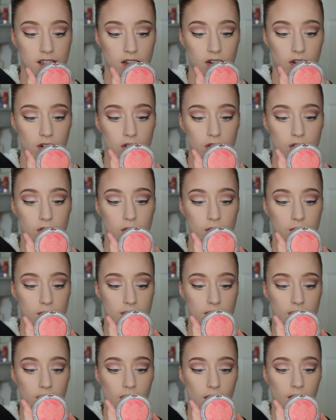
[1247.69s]

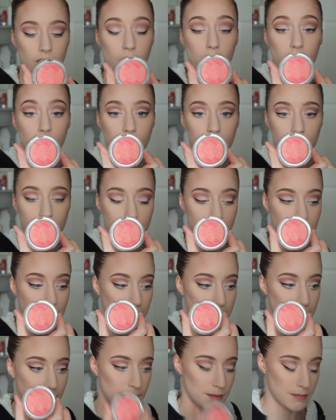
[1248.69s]
020 Coral Me
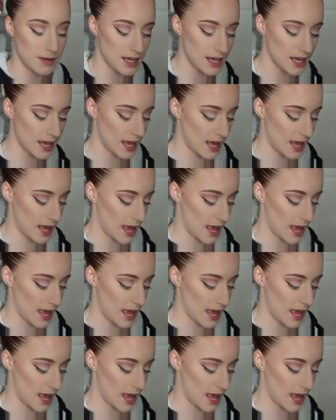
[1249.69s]
Maybe,